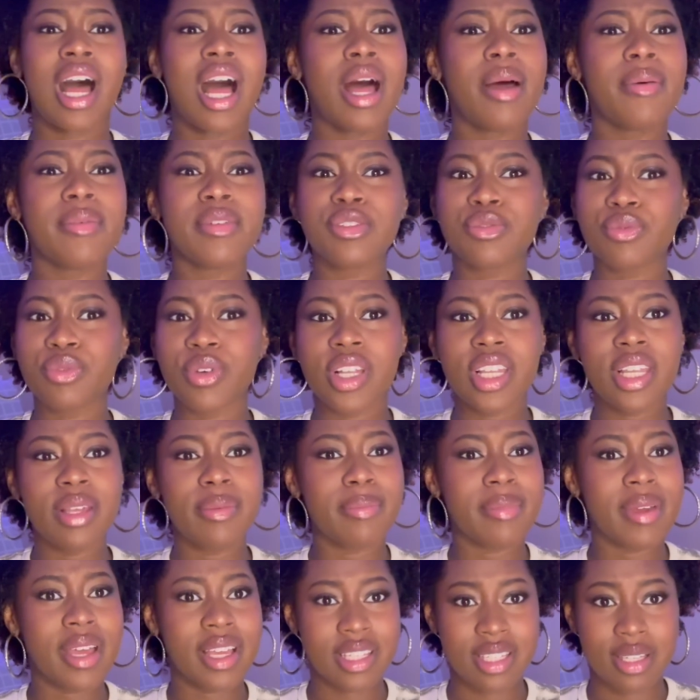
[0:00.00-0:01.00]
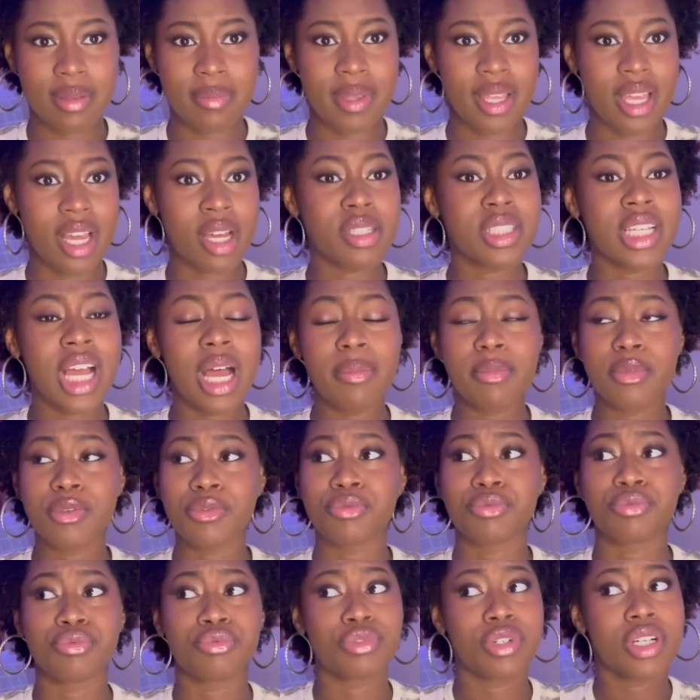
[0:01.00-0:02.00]
is really messing me up. Tom is
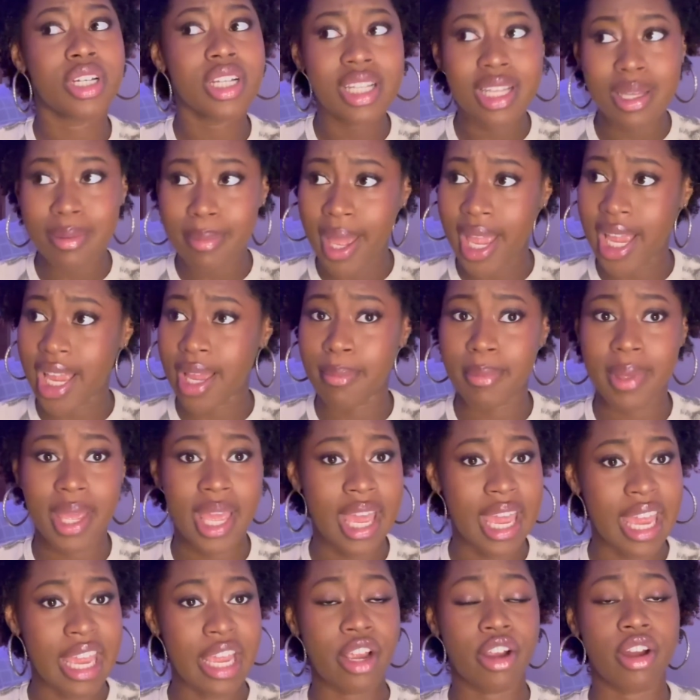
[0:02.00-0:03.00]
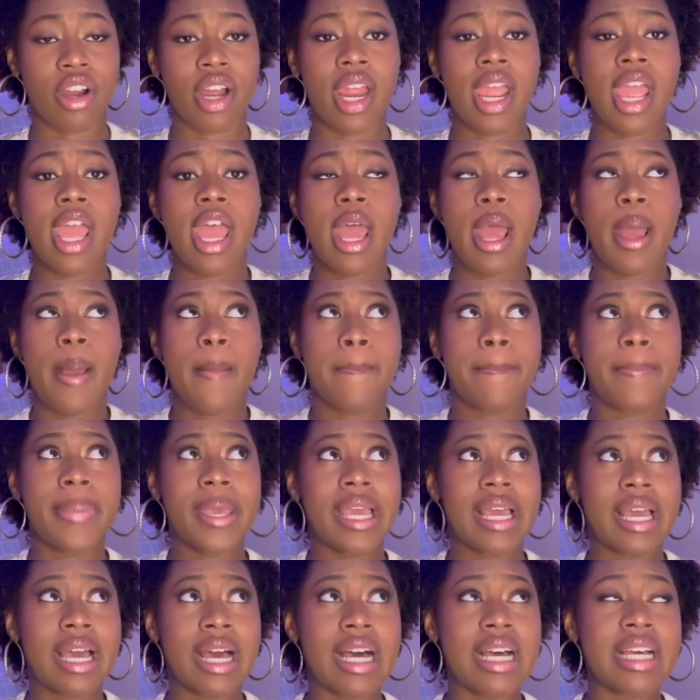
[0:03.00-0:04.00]
really making me angry
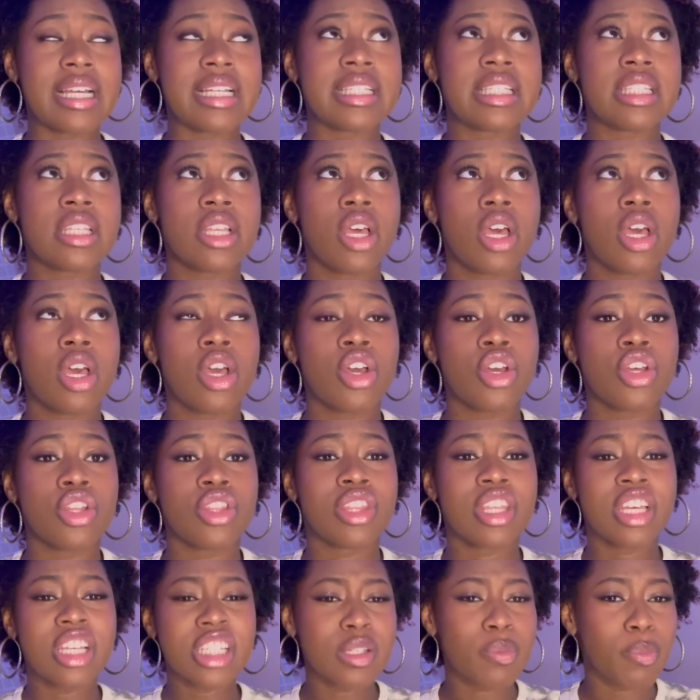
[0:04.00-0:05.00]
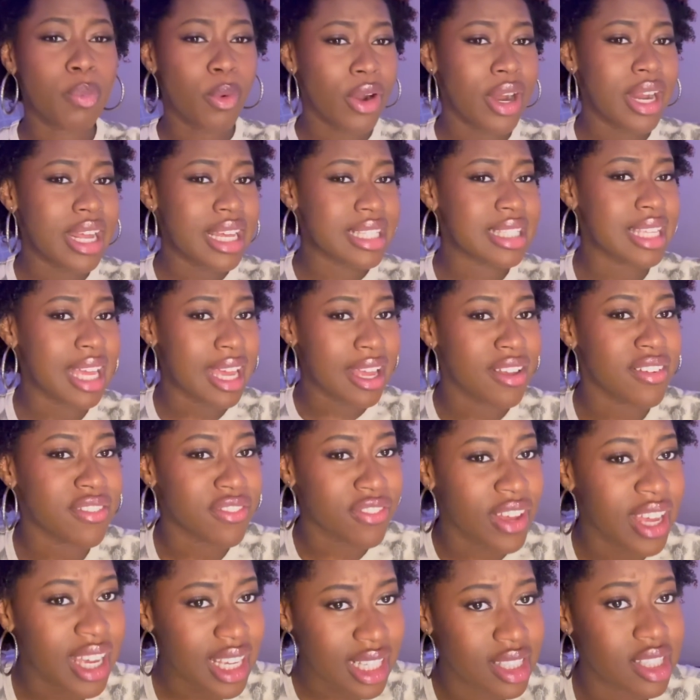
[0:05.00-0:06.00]
because this boy is a
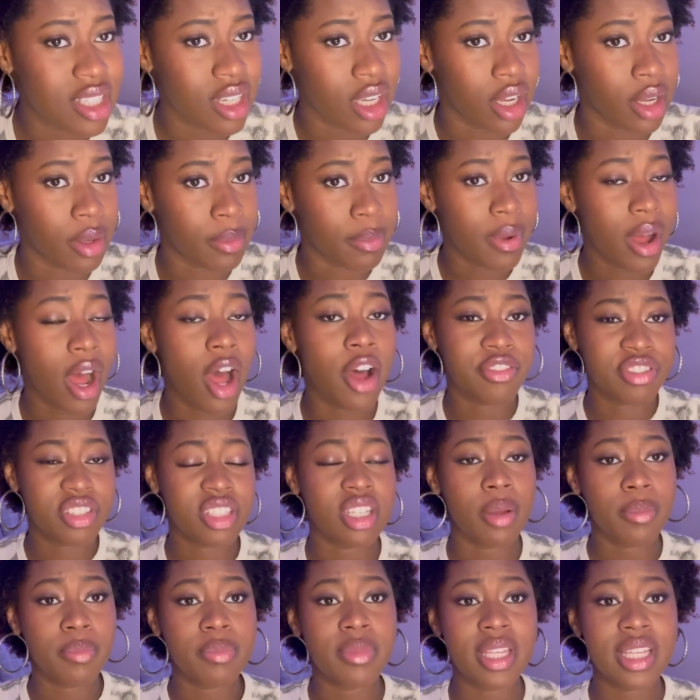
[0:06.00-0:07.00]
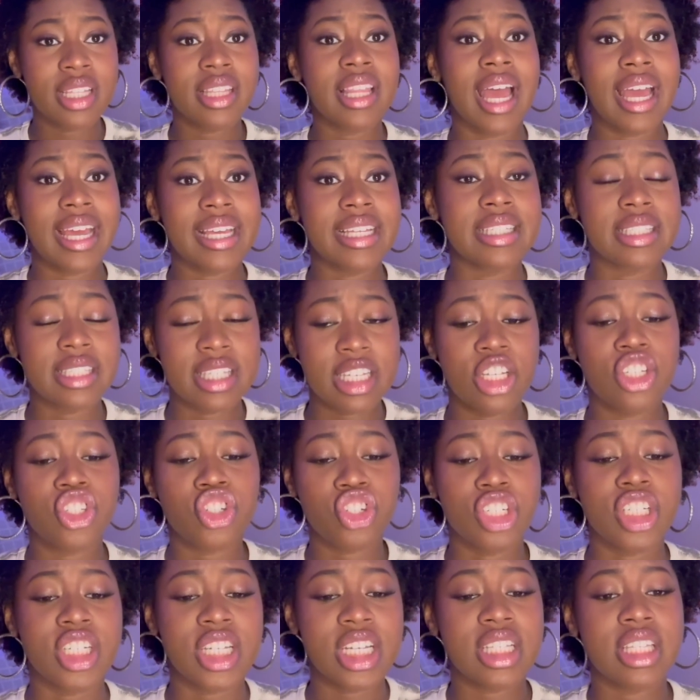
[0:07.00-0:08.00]
victim of something that his
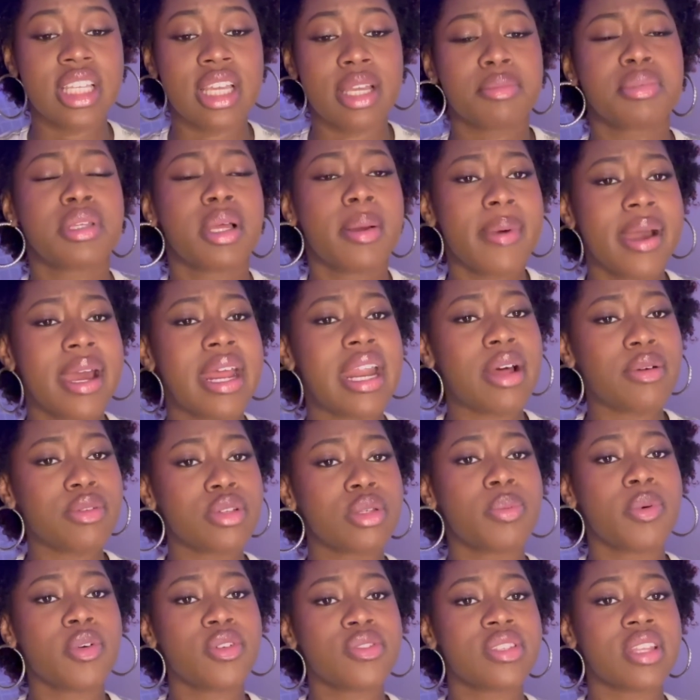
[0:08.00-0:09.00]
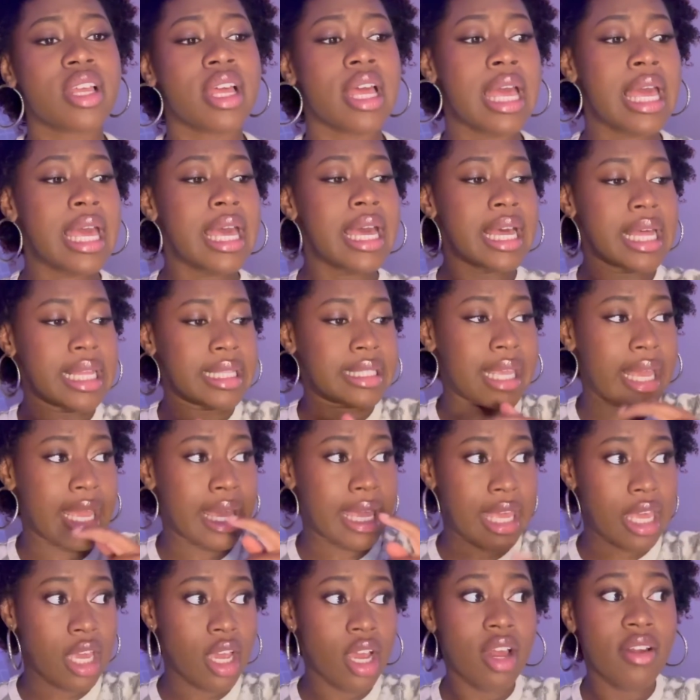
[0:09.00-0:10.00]
teacher did to him. Somebody that was supposed to take
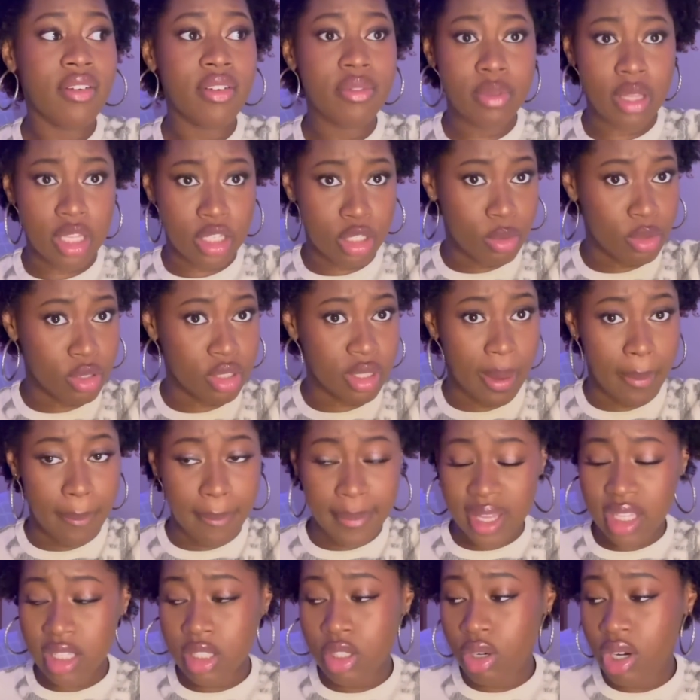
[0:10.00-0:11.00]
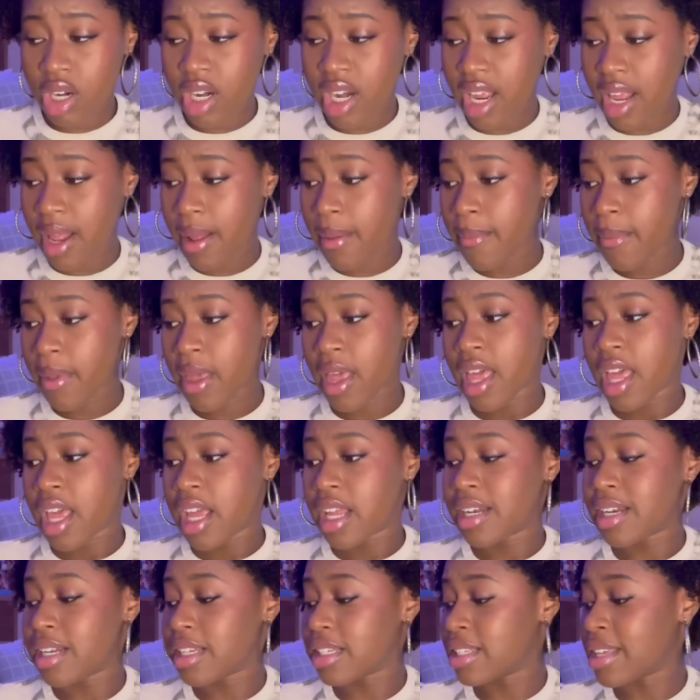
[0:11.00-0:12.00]
care of him, that's supposed to mentor him,
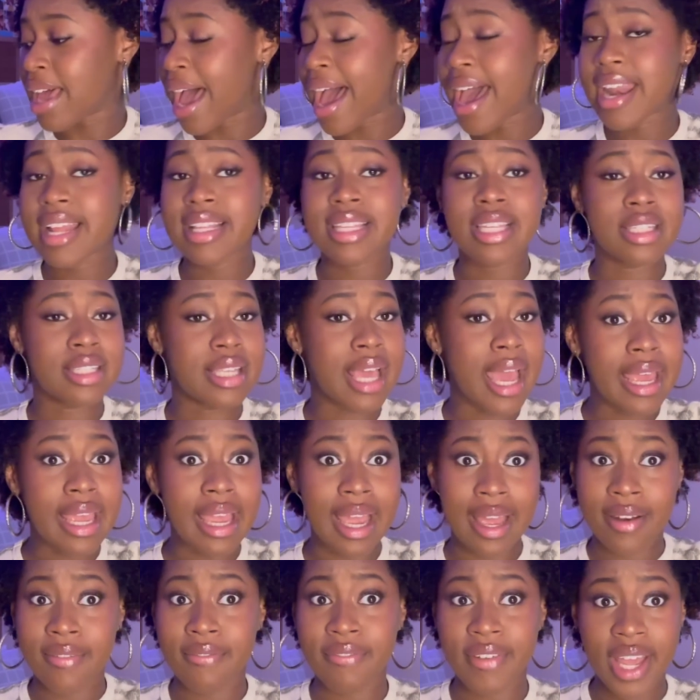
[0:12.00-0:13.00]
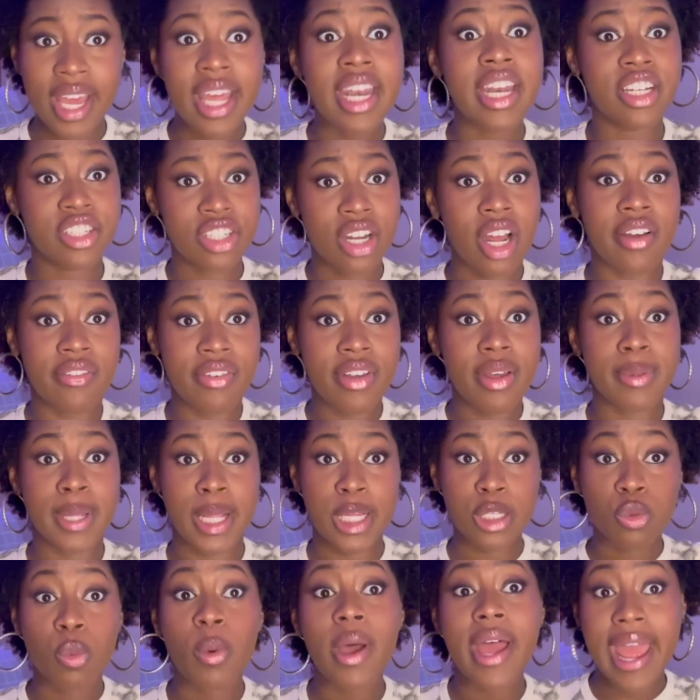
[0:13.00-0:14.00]
decided to take advantage of him.
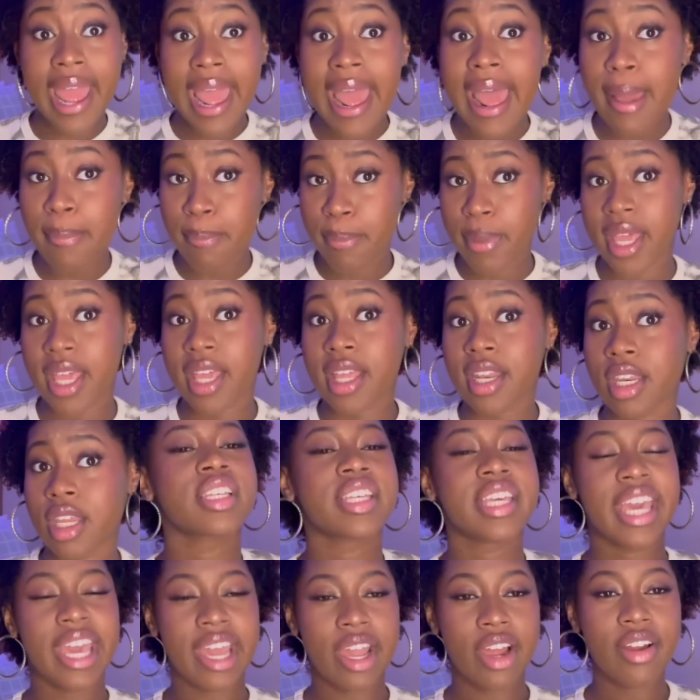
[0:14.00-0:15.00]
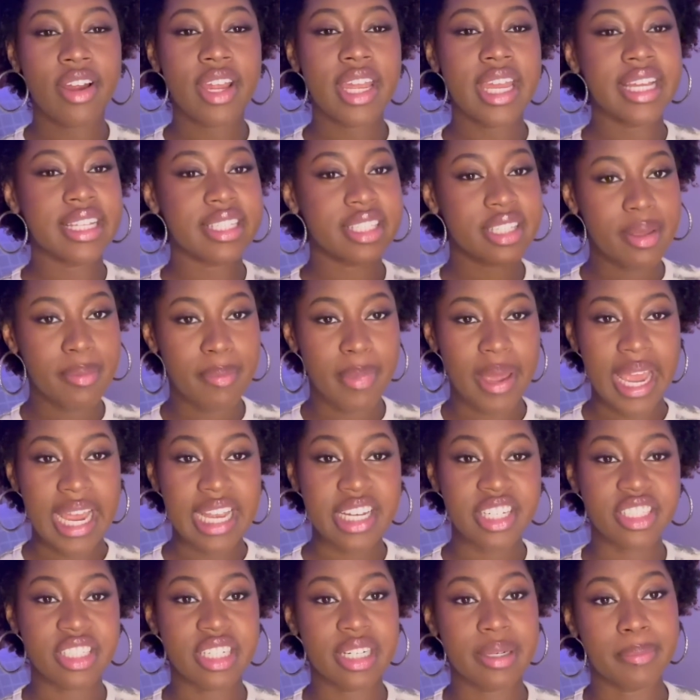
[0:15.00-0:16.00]
That's what happened. Carrie and
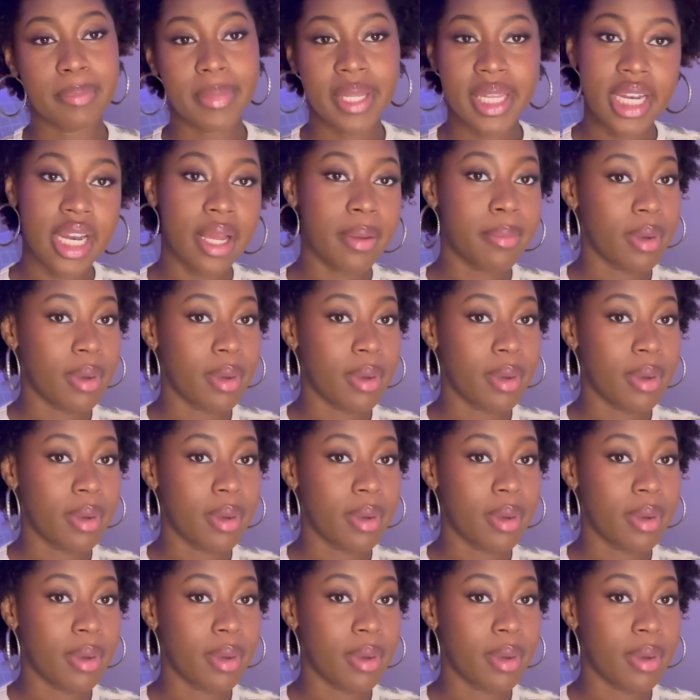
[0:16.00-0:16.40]
Sebastian meet up